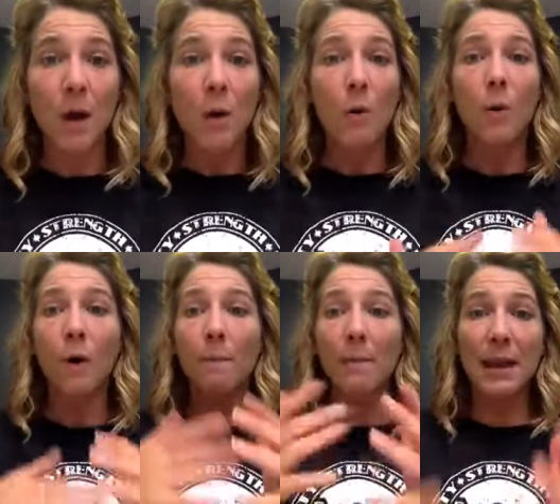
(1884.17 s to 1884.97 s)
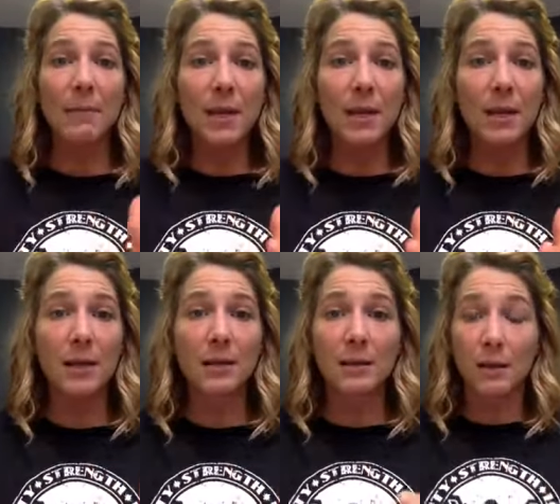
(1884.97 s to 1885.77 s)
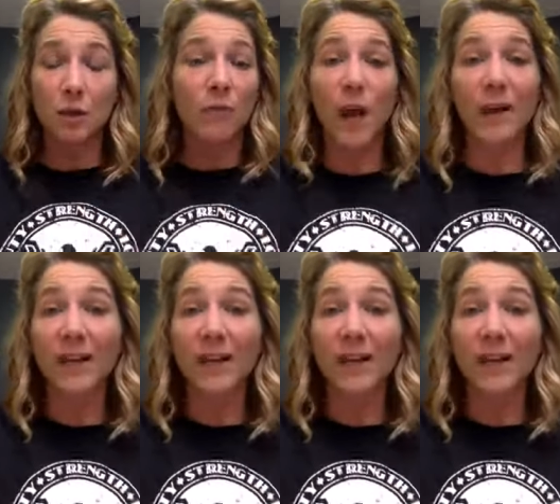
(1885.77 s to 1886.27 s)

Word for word: or maybe it's you've got a